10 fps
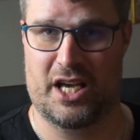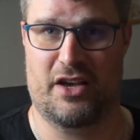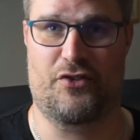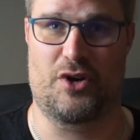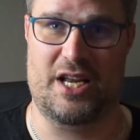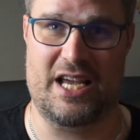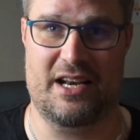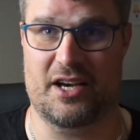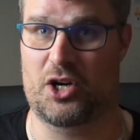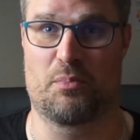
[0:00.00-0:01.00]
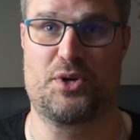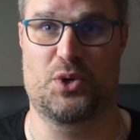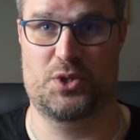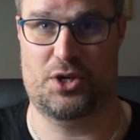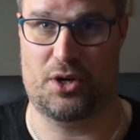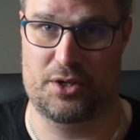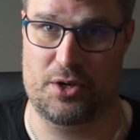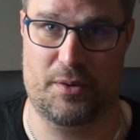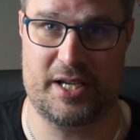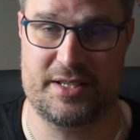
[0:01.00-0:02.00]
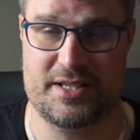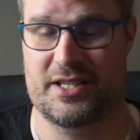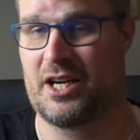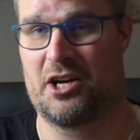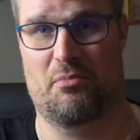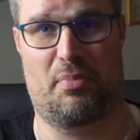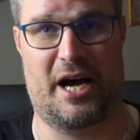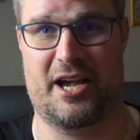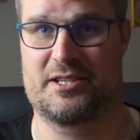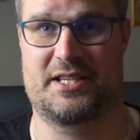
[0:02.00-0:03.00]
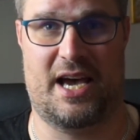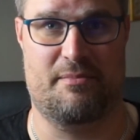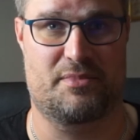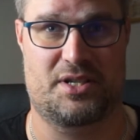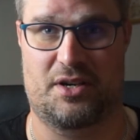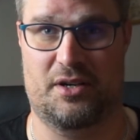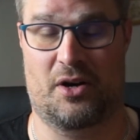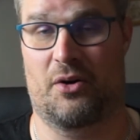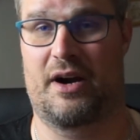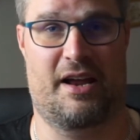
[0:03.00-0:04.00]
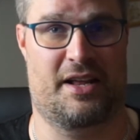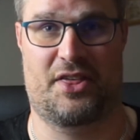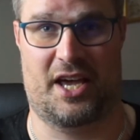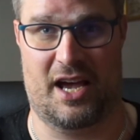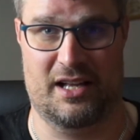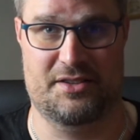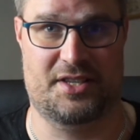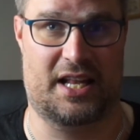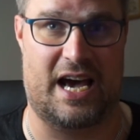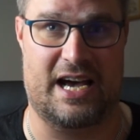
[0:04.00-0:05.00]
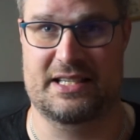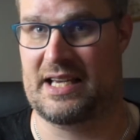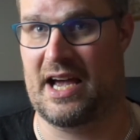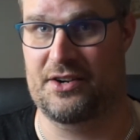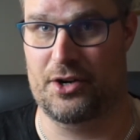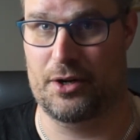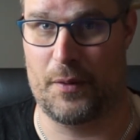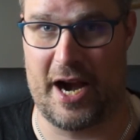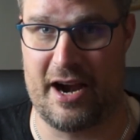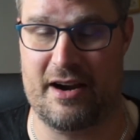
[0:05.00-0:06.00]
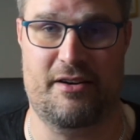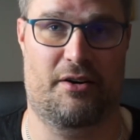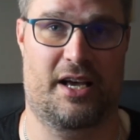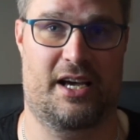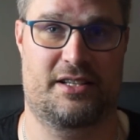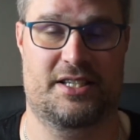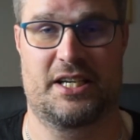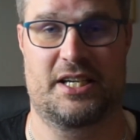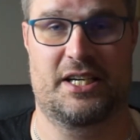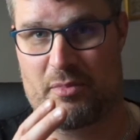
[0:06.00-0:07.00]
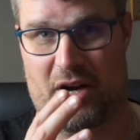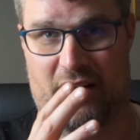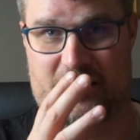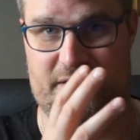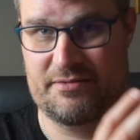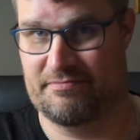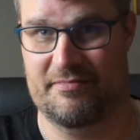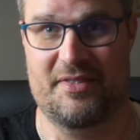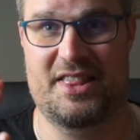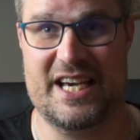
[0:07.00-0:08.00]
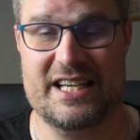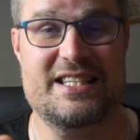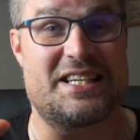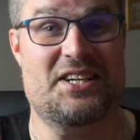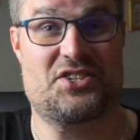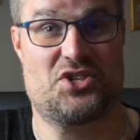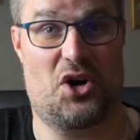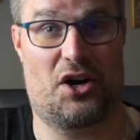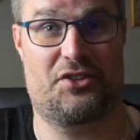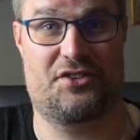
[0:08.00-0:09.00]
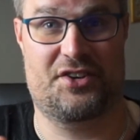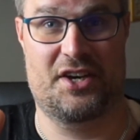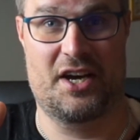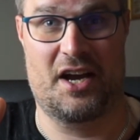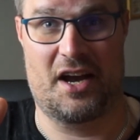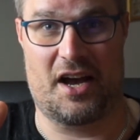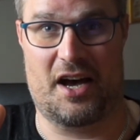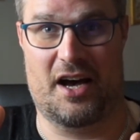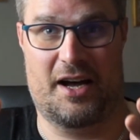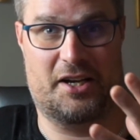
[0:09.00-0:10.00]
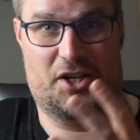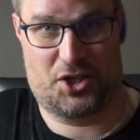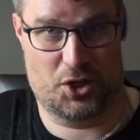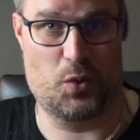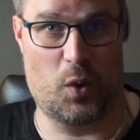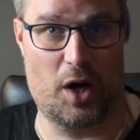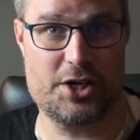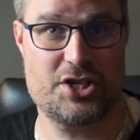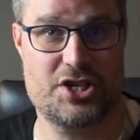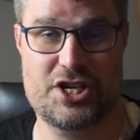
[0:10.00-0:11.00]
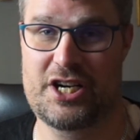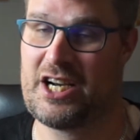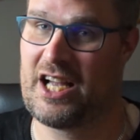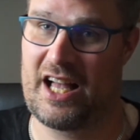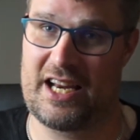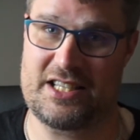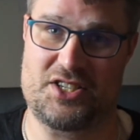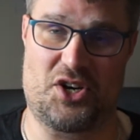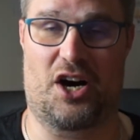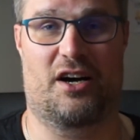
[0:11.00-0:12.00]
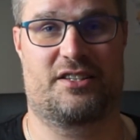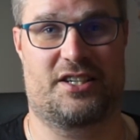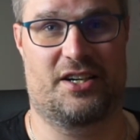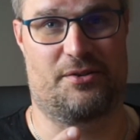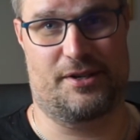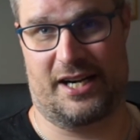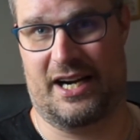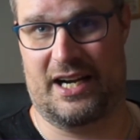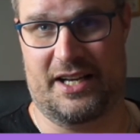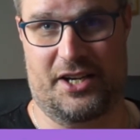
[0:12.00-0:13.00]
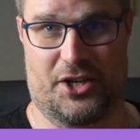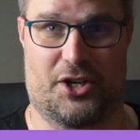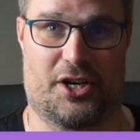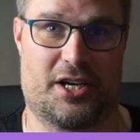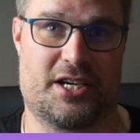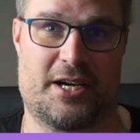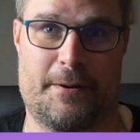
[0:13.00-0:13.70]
If you need a computer on your wrist, buy a Samsung or anything else that has Android Wear on it, because this is not a good watch and it's not a really good